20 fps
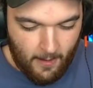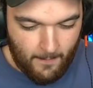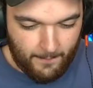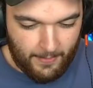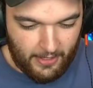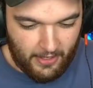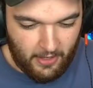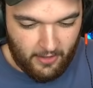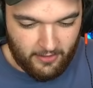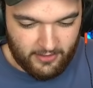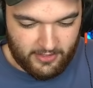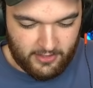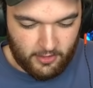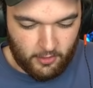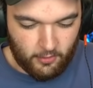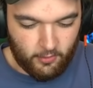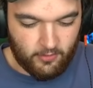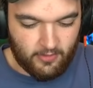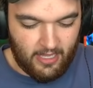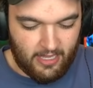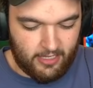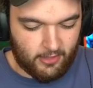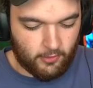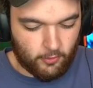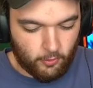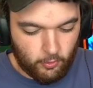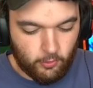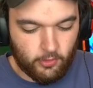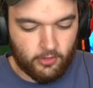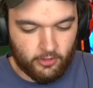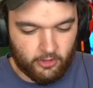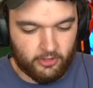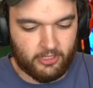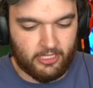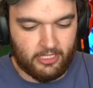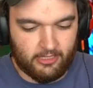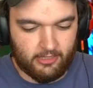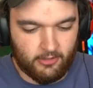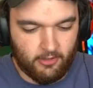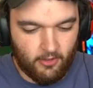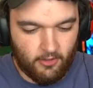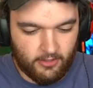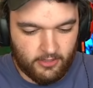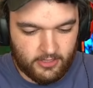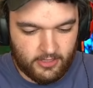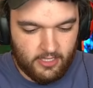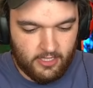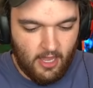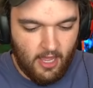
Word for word: but also like cool looking cards